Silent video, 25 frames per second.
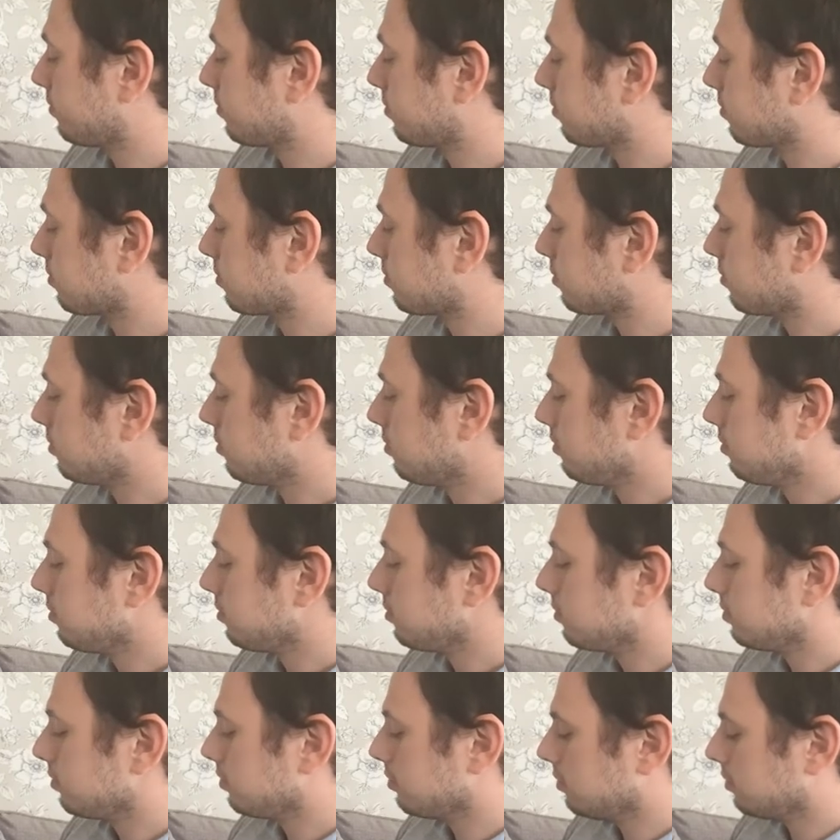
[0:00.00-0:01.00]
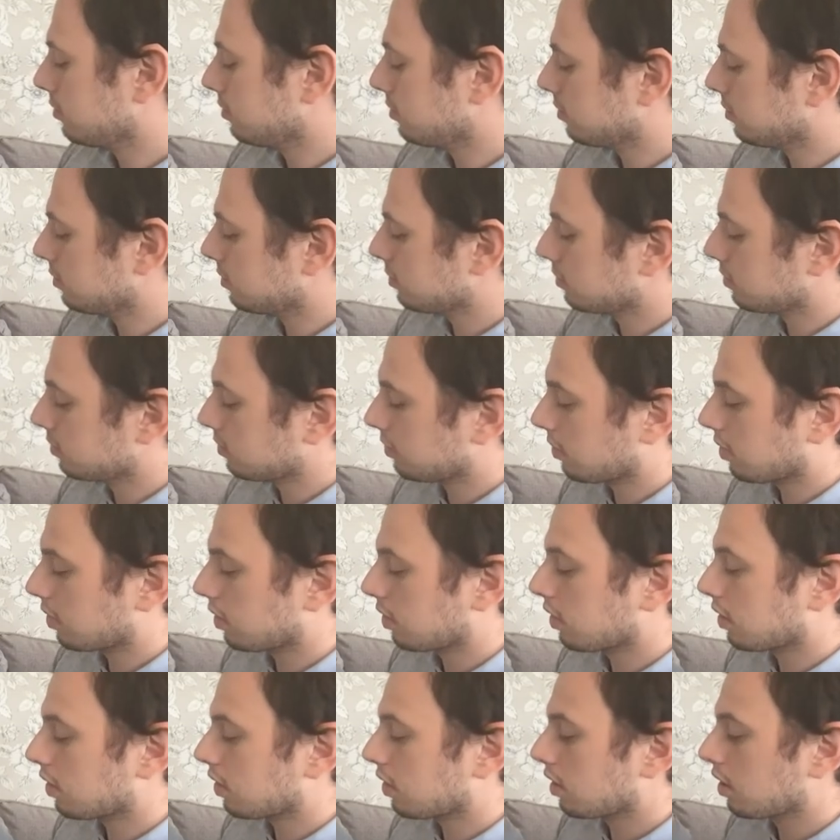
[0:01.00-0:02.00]

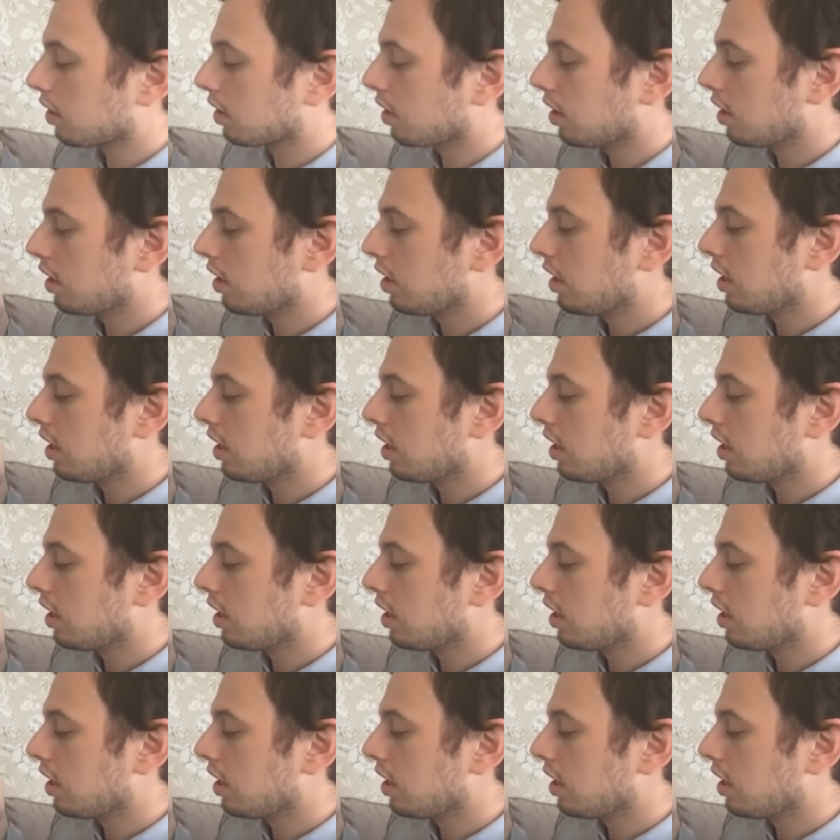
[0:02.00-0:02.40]
(no one is talking)